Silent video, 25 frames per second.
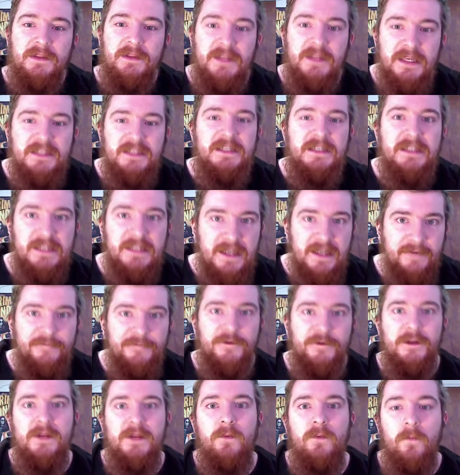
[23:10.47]
this is
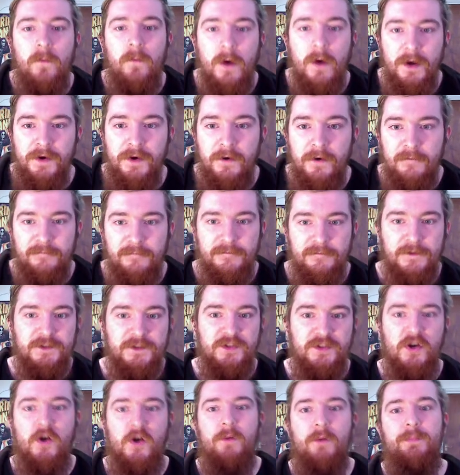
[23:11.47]
definitely one of the
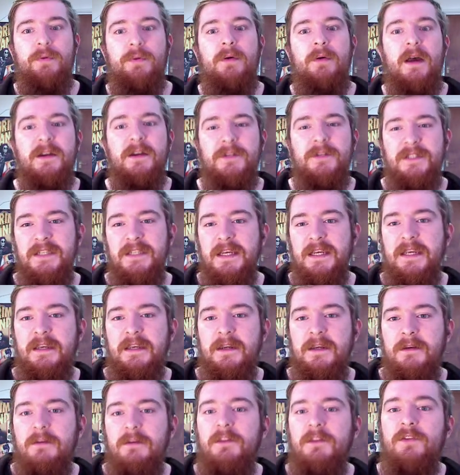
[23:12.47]
top, I would say,
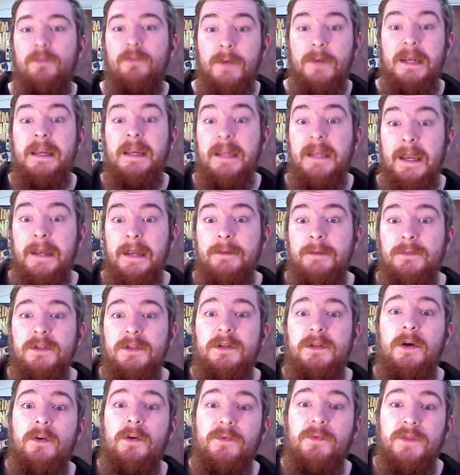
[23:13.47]
3
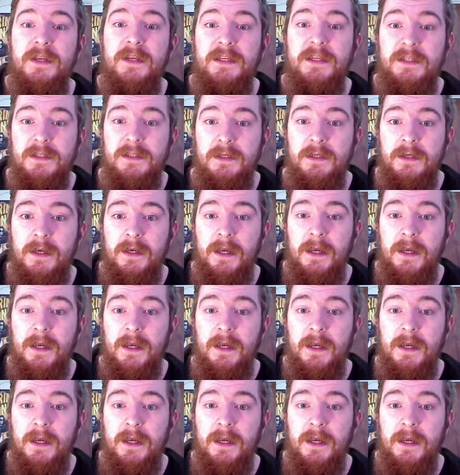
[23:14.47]
games on this